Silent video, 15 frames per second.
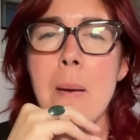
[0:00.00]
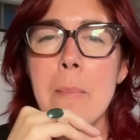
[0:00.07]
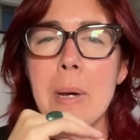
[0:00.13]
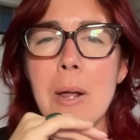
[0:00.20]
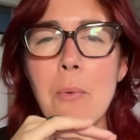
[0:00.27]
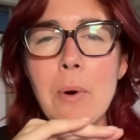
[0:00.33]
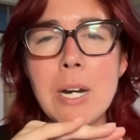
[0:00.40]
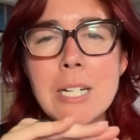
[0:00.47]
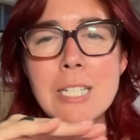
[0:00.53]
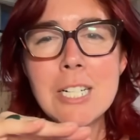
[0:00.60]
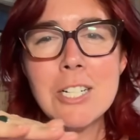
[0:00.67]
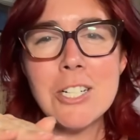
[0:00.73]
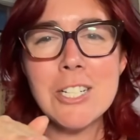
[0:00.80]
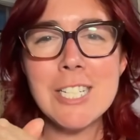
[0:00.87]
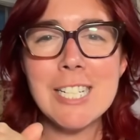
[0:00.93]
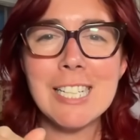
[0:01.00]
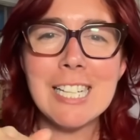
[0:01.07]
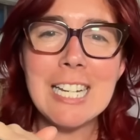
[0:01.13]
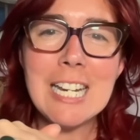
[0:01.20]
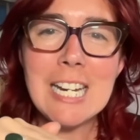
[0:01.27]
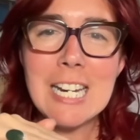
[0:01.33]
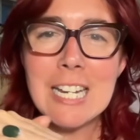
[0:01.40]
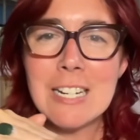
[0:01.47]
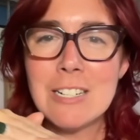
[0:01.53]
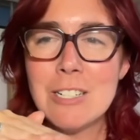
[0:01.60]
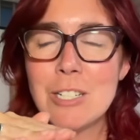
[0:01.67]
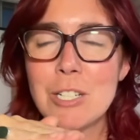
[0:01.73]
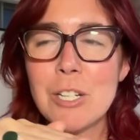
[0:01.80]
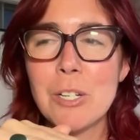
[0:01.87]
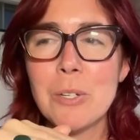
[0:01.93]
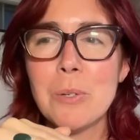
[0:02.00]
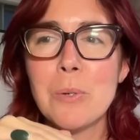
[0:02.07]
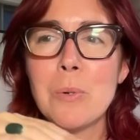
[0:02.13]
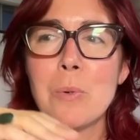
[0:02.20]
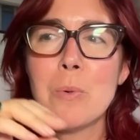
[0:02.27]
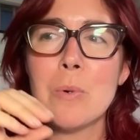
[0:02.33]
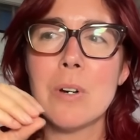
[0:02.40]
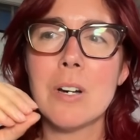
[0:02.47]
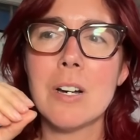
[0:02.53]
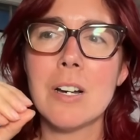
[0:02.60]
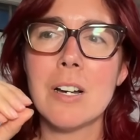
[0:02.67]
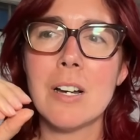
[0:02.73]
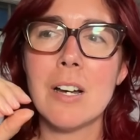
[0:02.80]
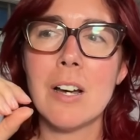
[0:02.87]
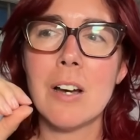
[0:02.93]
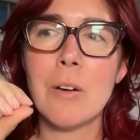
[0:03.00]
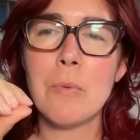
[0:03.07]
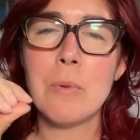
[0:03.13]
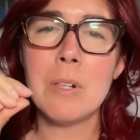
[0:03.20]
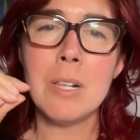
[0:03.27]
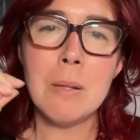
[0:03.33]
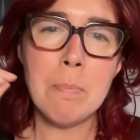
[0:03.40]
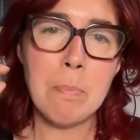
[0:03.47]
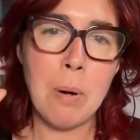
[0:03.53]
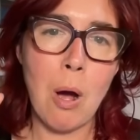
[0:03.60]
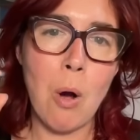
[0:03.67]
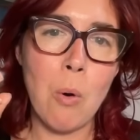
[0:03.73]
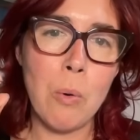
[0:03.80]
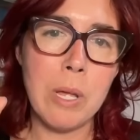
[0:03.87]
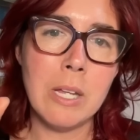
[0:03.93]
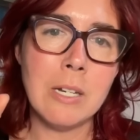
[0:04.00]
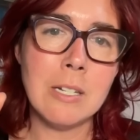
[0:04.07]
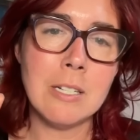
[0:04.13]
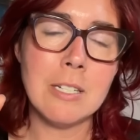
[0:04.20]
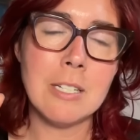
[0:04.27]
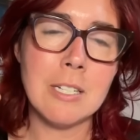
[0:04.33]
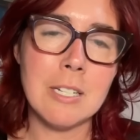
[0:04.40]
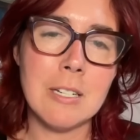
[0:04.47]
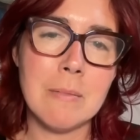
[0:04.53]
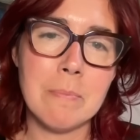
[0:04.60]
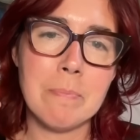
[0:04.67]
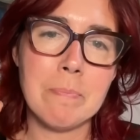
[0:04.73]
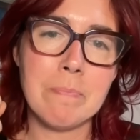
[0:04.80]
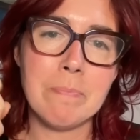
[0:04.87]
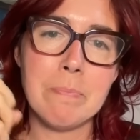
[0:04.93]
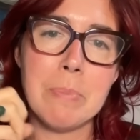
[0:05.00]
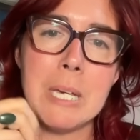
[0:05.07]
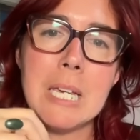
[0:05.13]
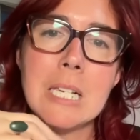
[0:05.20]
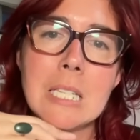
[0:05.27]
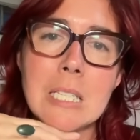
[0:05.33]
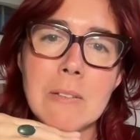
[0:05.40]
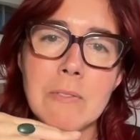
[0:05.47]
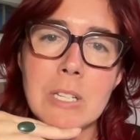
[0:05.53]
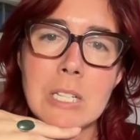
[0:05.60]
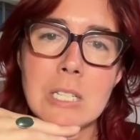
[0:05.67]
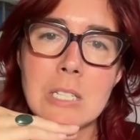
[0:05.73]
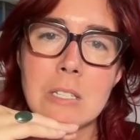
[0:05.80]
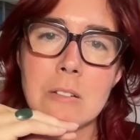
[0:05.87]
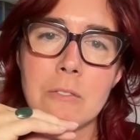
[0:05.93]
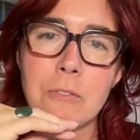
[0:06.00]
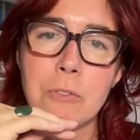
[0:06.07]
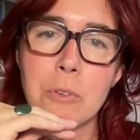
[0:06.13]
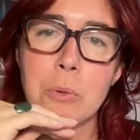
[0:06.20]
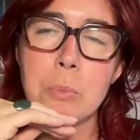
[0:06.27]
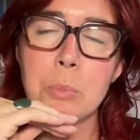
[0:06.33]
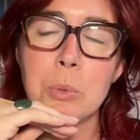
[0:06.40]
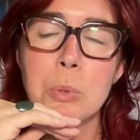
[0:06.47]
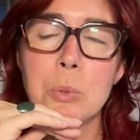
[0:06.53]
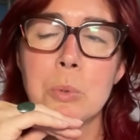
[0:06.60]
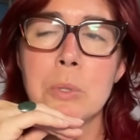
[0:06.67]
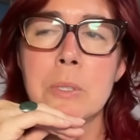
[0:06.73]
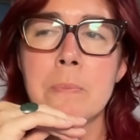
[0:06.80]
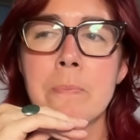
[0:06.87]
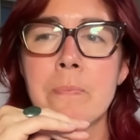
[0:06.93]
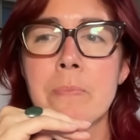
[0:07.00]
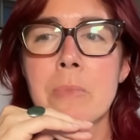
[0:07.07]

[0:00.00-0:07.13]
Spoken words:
but I wanted to just lean into a really potent piece of this full moon,